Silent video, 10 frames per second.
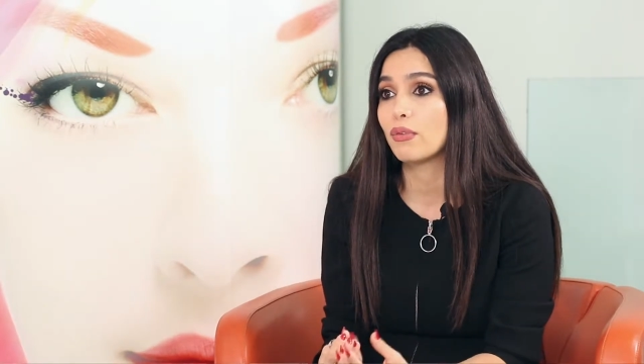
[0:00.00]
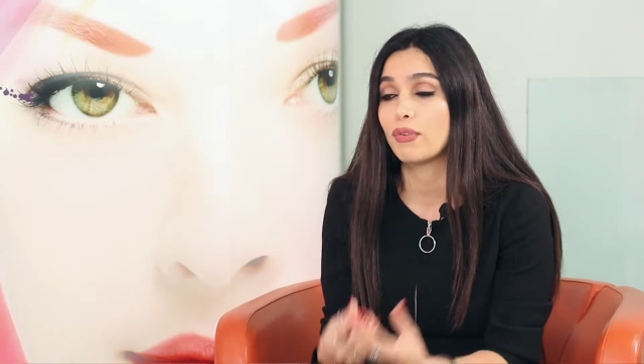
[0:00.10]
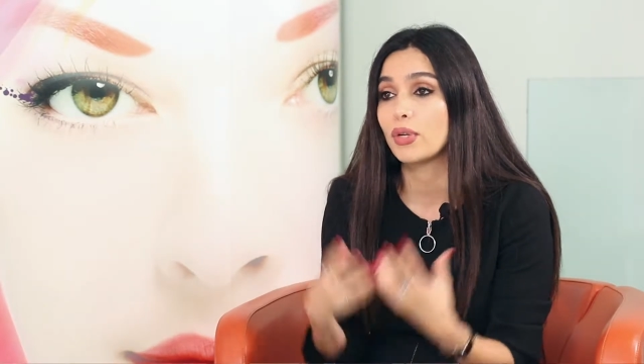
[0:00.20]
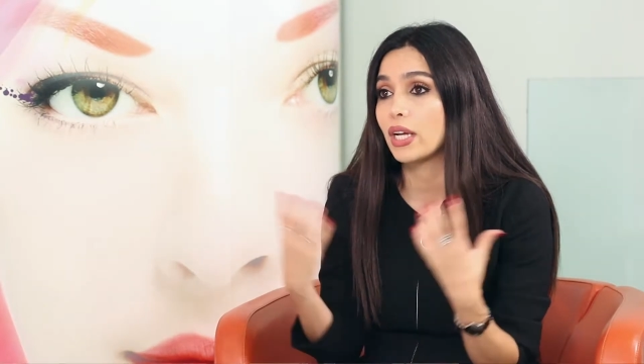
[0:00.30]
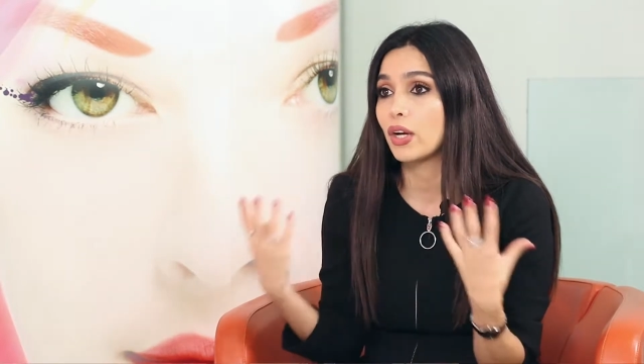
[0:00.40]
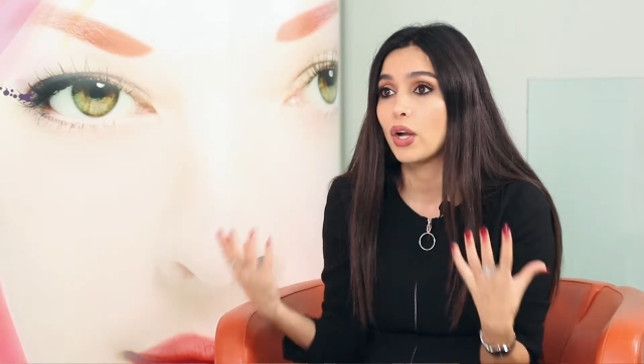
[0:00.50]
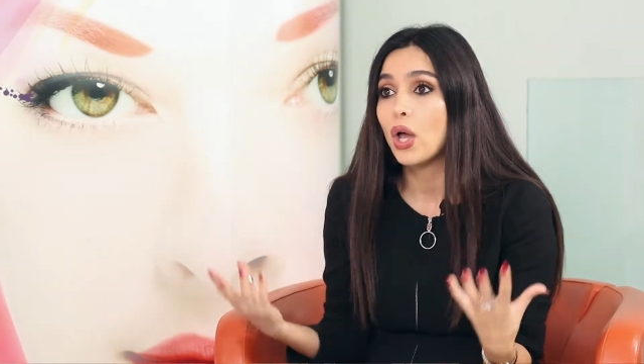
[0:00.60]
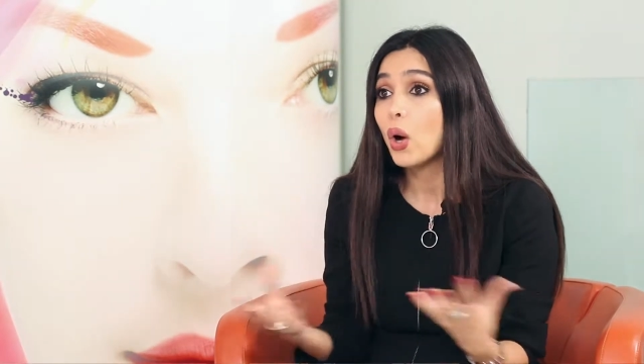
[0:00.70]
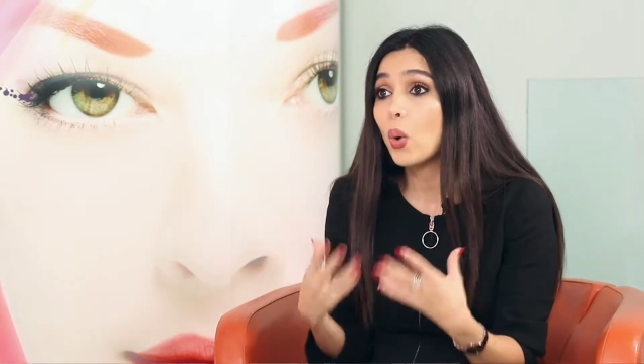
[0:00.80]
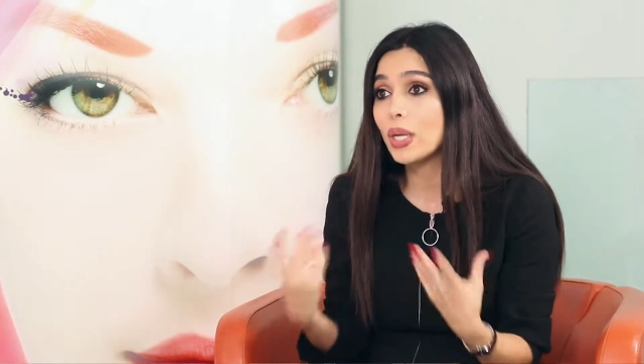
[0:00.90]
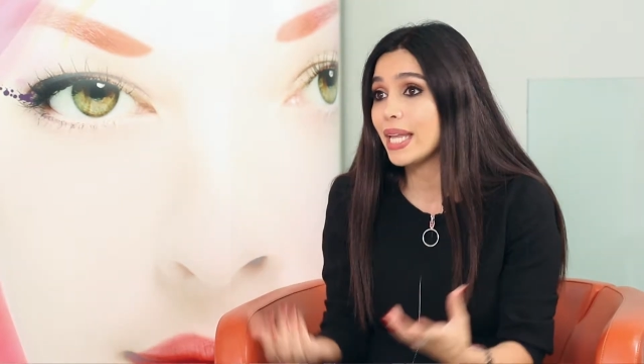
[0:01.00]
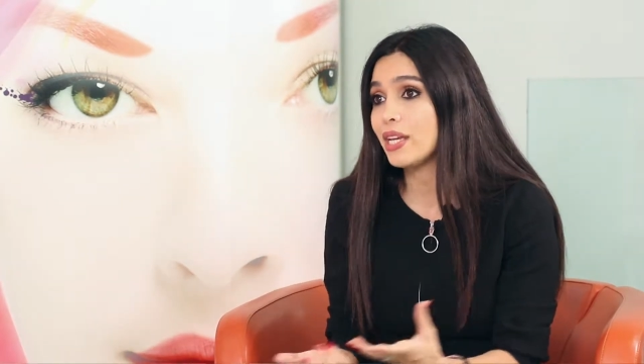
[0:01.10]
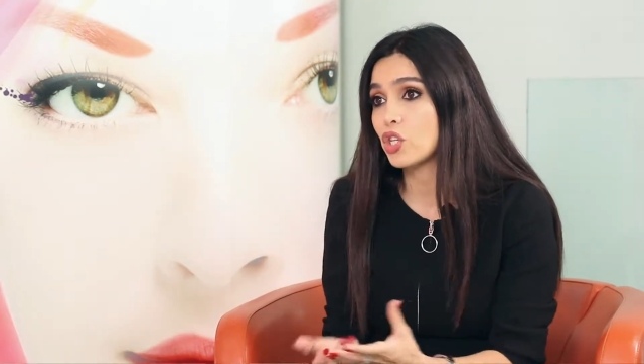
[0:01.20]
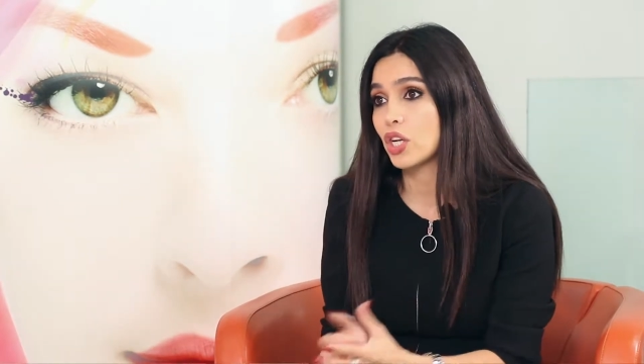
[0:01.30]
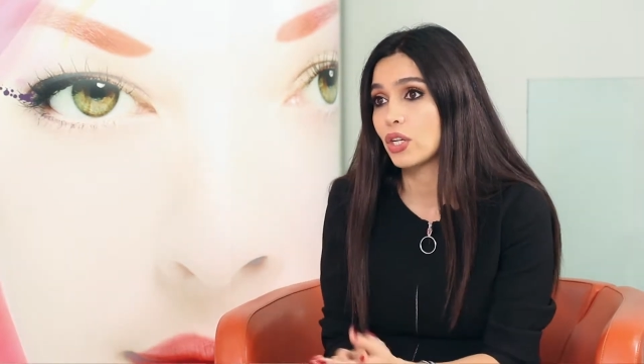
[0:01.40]
for their own
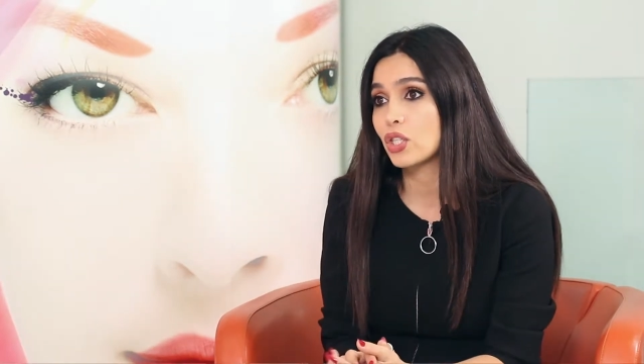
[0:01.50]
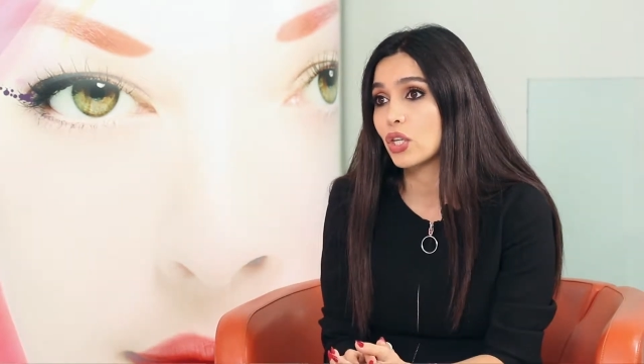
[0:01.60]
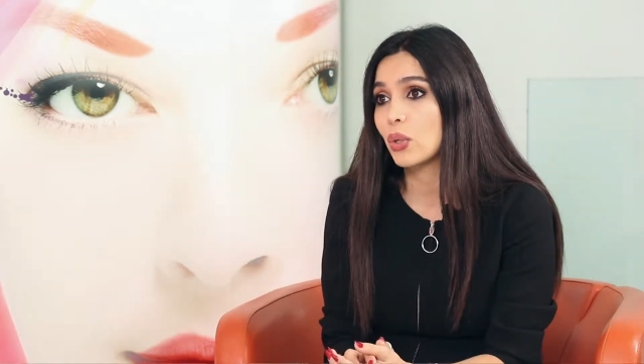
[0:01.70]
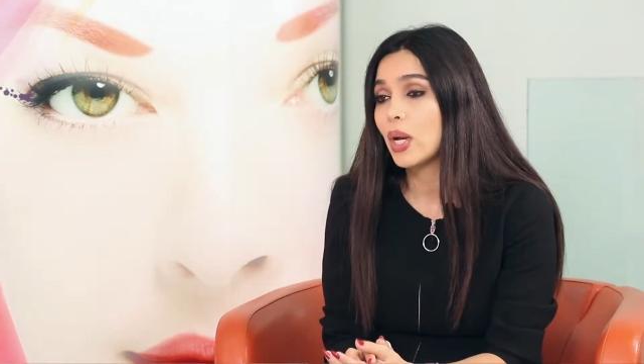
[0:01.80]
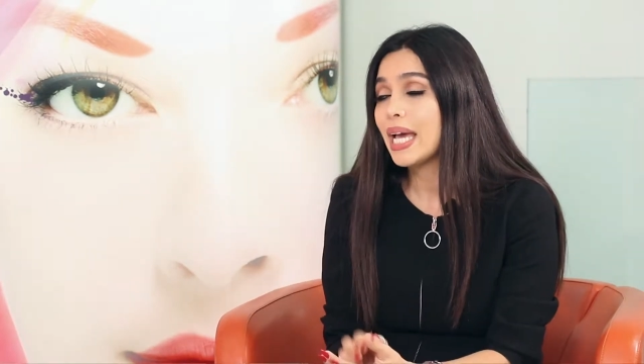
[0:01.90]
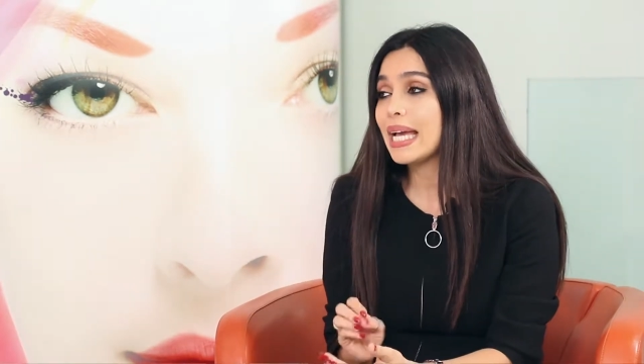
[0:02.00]
nature. So